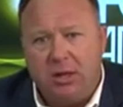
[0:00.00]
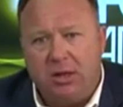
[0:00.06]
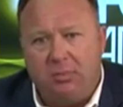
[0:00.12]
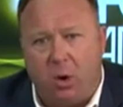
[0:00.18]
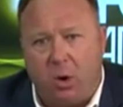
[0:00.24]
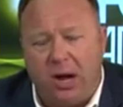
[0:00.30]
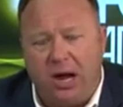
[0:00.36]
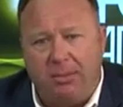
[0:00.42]
the
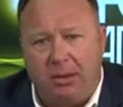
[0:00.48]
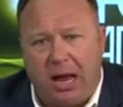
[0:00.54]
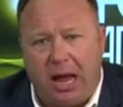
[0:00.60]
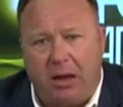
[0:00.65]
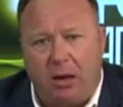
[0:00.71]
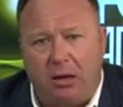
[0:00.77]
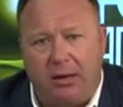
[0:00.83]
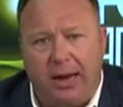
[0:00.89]
more evil
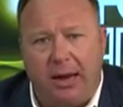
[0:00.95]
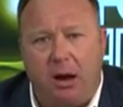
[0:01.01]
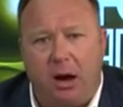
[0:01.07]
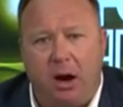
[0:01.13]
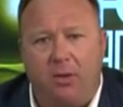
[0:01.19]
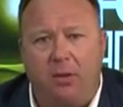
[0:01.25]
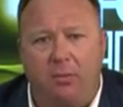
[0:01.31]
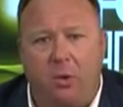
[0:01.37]
I learn they
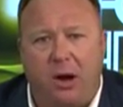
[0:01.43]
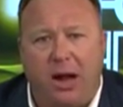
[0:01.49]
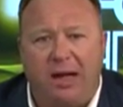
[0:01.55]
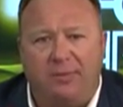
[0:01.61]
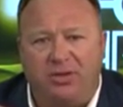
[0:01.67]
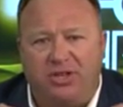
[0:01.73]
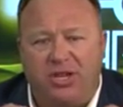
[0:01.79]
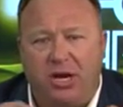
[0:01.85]
are, the more I
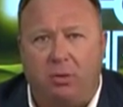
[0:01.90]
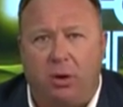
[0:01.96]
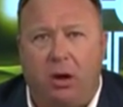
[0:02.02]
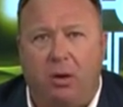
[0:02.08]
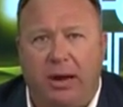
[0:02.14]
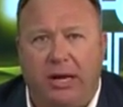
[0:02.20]
have zero.